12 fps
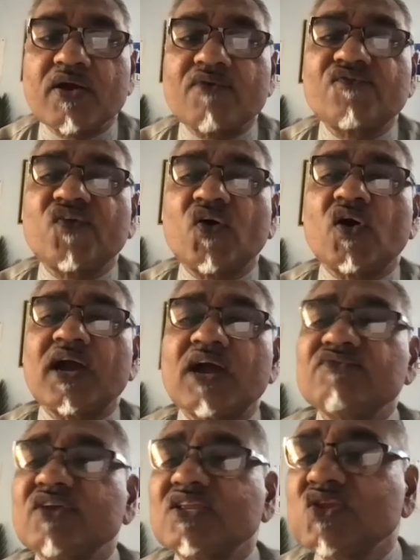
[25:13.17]
for
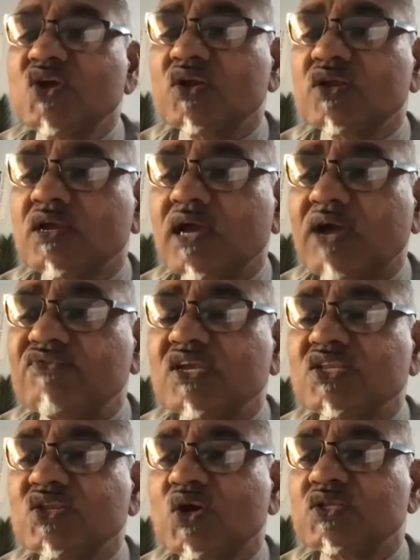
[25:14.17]
having done
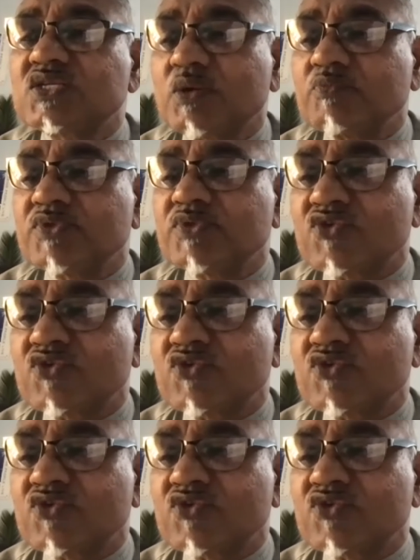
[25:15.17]
having done something